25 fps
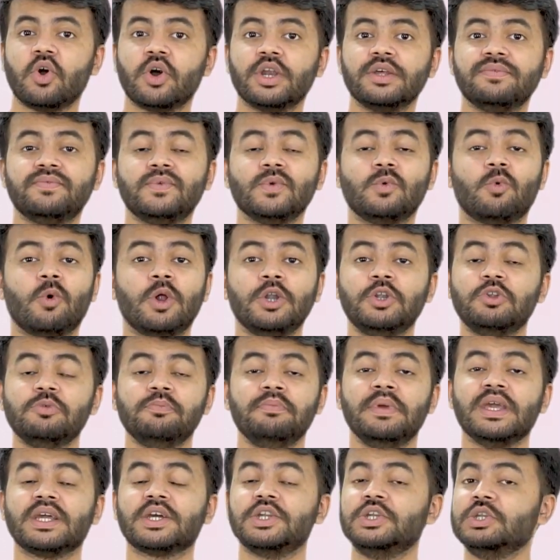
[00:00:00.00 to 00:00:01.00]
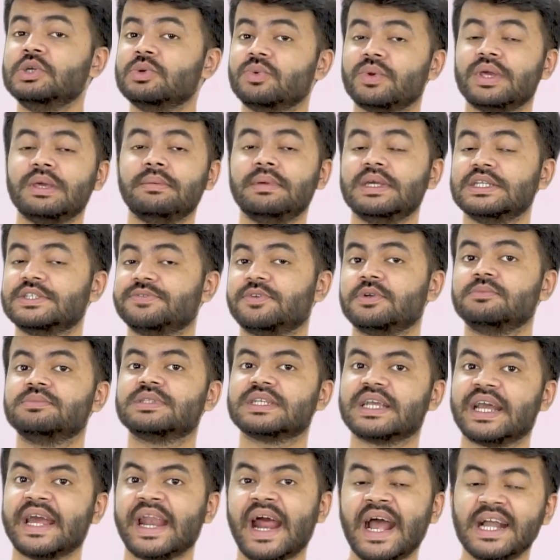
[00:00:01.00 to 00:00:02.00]
or if you want to make a new image from
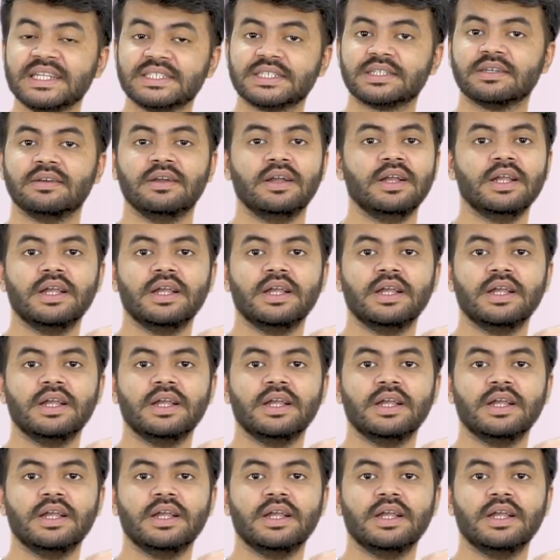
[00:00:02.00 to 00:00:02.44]
scratch,